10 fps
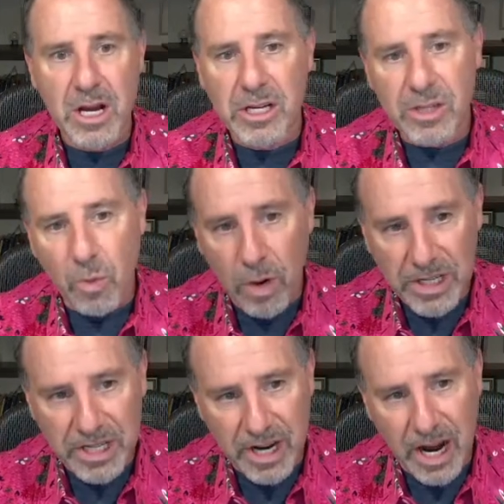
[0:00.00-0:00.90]
So one
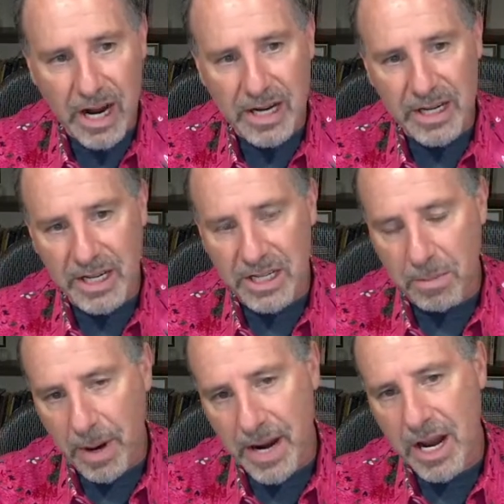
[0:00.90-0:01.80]
stock is a
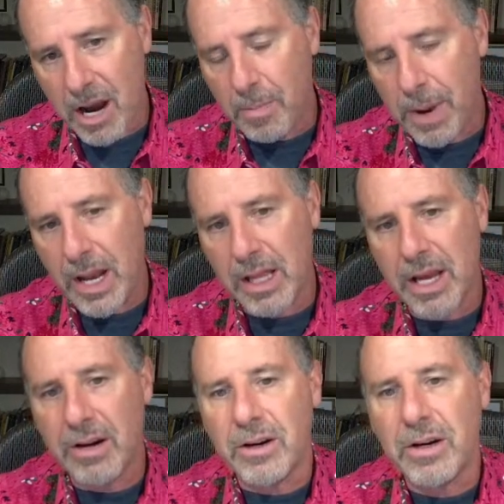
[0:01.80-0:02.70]
buy now, pay
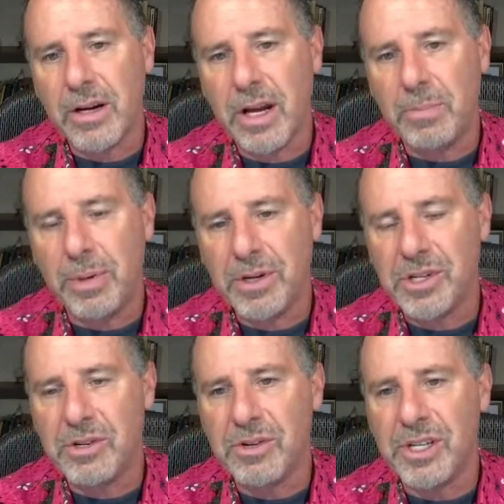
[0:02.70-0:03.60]
later and
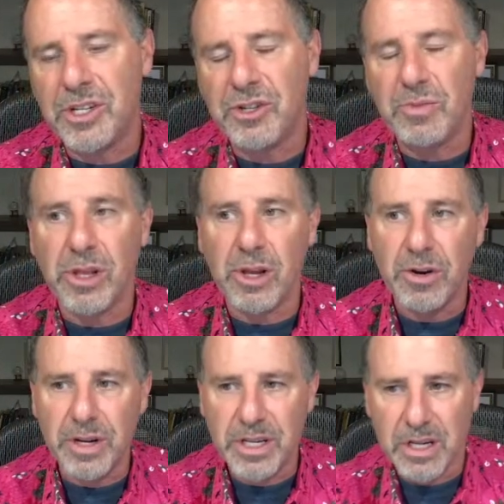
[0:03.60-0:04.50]
personal consumer
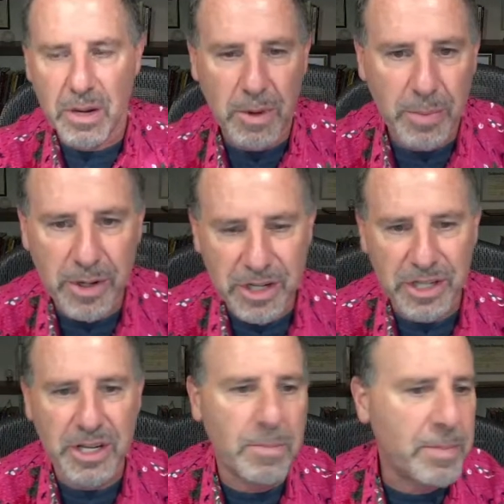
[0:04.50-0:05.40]
loan at time of purchase
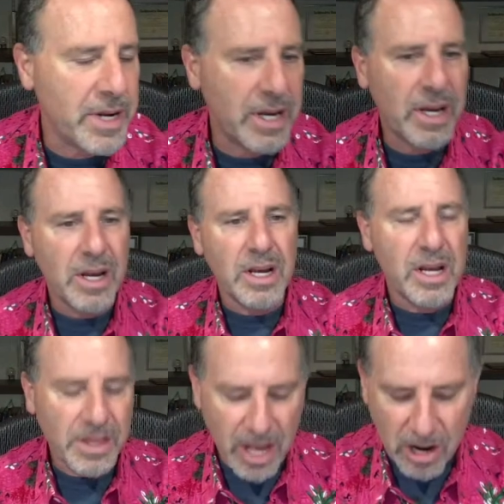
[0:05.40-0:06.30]
company.
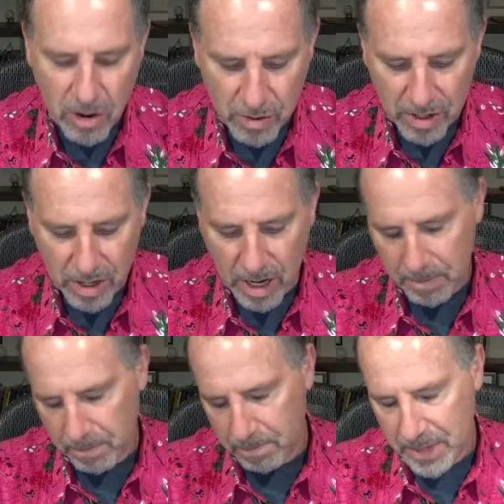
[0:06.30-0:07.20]
They own,
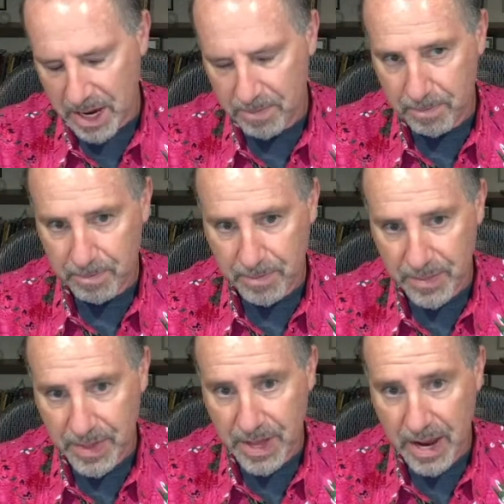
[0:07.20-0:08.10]
they
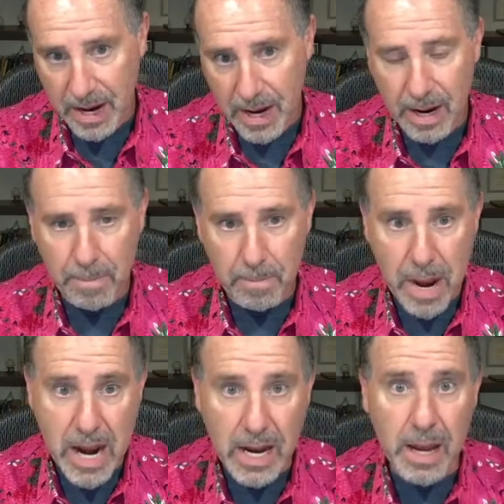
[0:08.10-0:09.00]

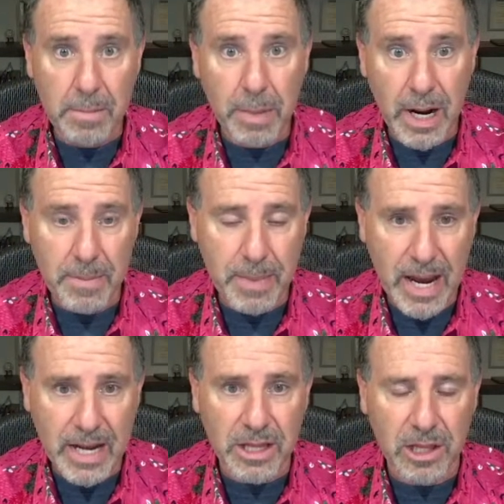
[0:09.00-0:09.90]
make and buy
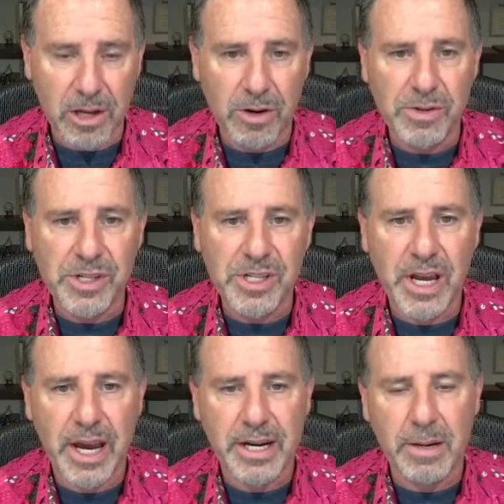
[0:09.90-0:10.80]
back the loans
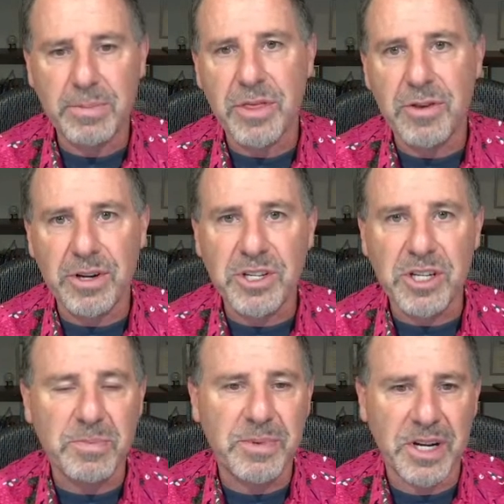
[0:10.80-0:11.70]
at up to
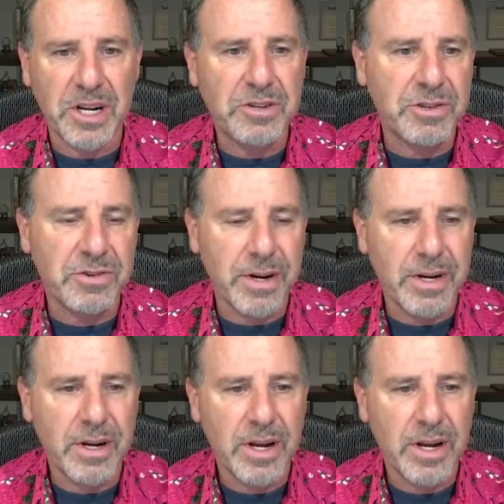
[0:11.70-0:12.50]
36% interest rate.